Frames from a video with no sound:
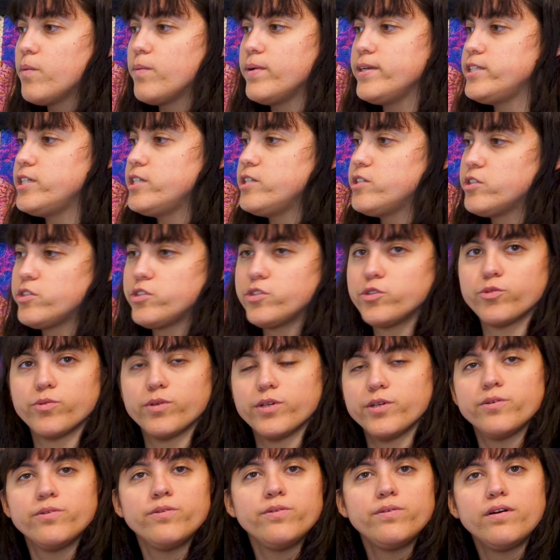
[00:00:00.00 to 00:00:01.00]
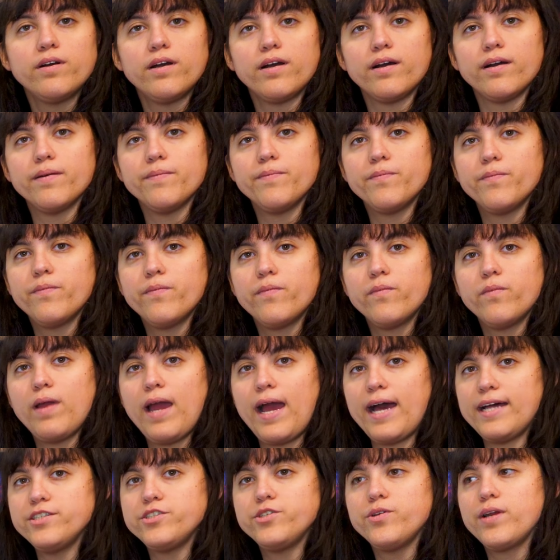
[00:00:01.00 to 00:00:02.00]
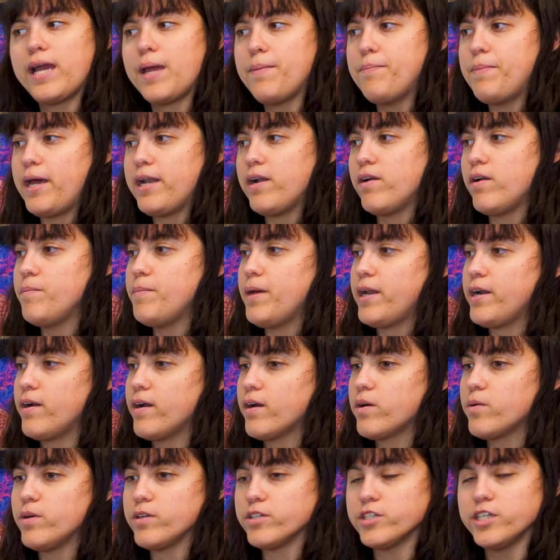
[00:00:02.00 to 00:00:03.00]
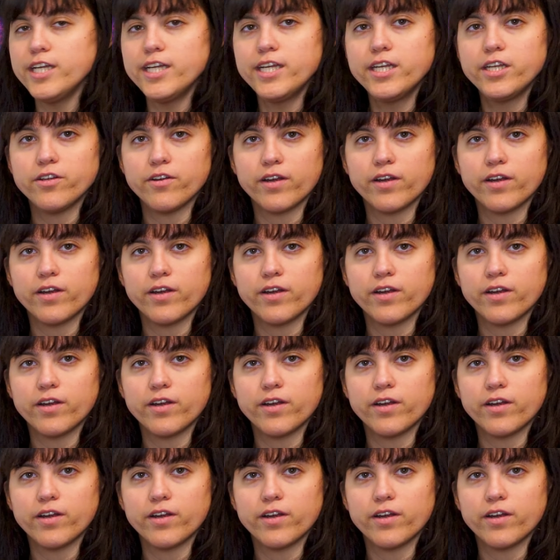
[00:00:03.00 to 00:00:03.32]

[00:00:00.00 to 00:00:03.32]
which is true. As you get better and better at quilting,